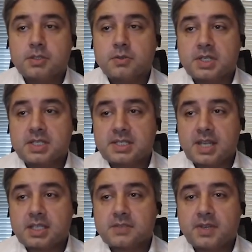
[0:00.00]
to
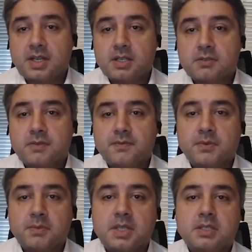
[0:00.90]
access financial
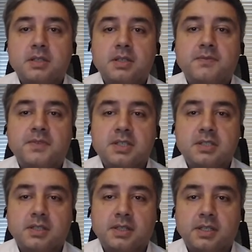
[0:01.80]
information
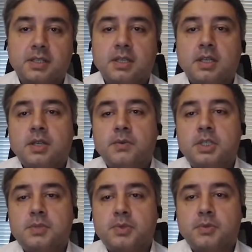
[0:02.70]
efficiently,
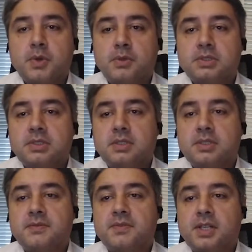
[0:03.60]
which promotes the
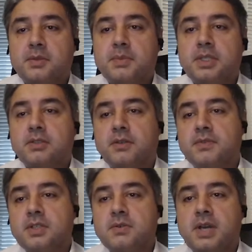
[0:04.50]
development
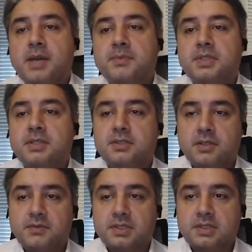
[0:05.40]
of new apps and
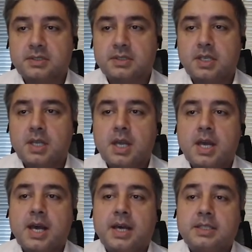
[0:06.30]
services.
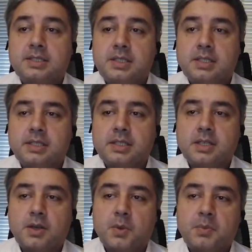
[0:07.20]

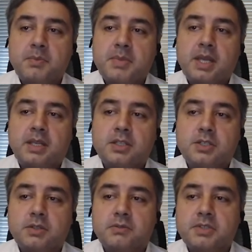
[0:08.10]
Ideally, open banking
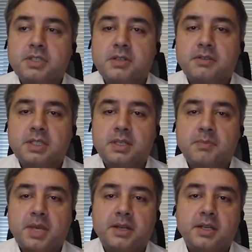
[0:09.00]
should result in a
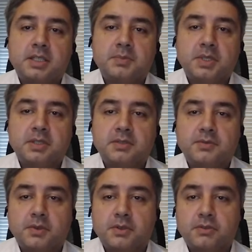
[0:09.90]
better experience
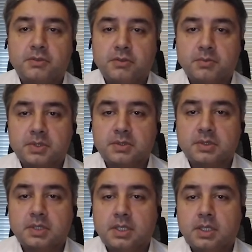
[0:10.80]
for consumers.